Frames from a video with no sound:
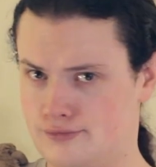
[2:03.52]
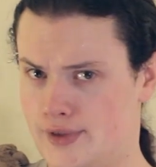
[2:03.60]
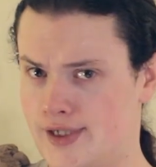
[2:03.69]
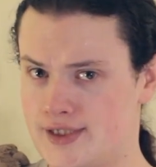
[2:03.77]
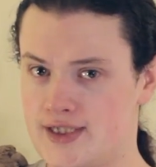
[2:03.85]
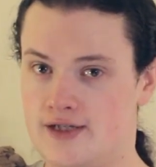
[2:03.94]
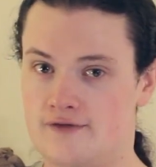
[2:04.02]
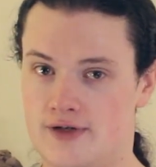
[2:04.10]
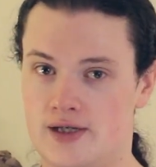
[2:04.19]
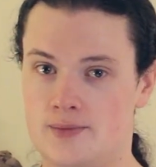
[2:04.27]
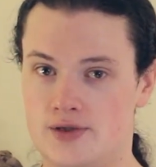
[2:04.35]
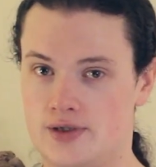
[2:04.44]
actually
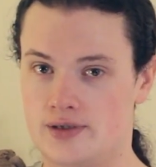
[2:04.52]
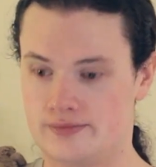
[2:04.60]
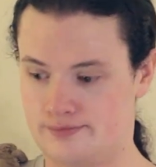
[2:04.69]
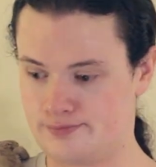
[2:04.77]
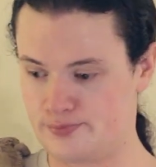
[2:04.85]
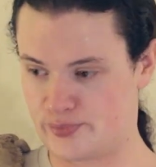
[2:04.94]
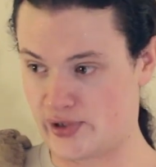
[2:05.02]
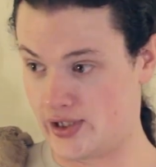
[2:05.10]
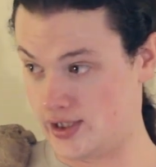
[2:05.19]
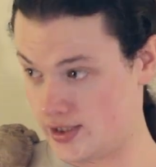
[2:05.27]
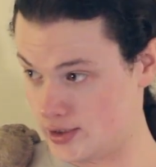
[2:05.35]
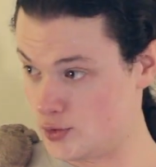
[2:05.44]
available. You can
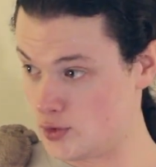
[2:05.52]
buy it on